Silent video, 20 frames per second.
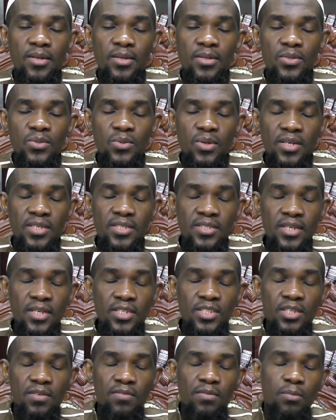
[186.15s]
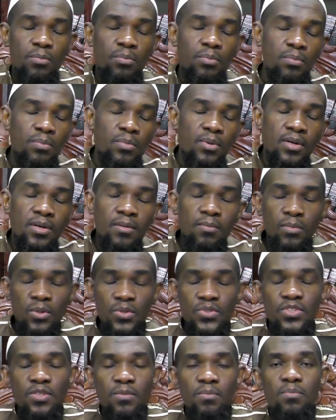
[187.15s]
So, as such, if a
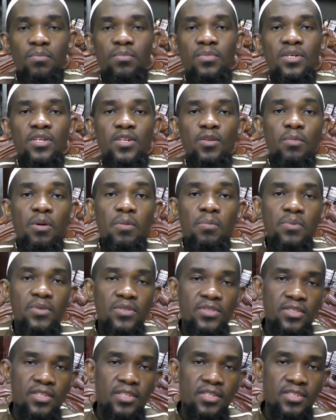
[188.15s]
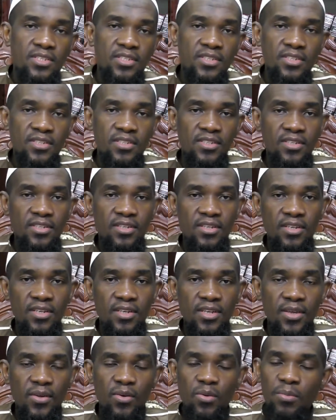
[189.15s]
Muslim remembers this,
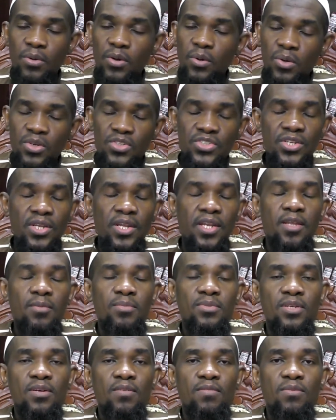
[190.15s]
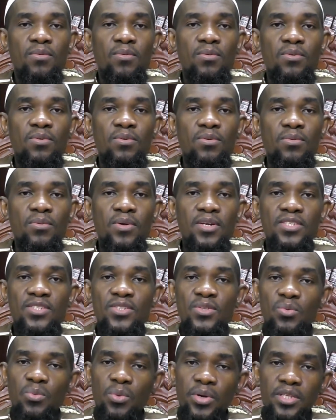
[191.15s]
he will be questioning himself what is
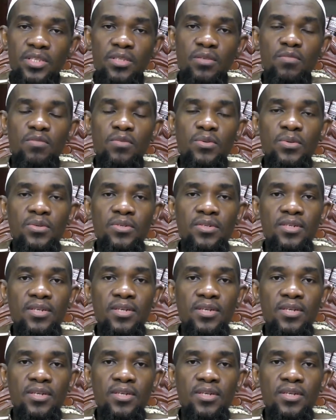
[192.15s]
he waiting for?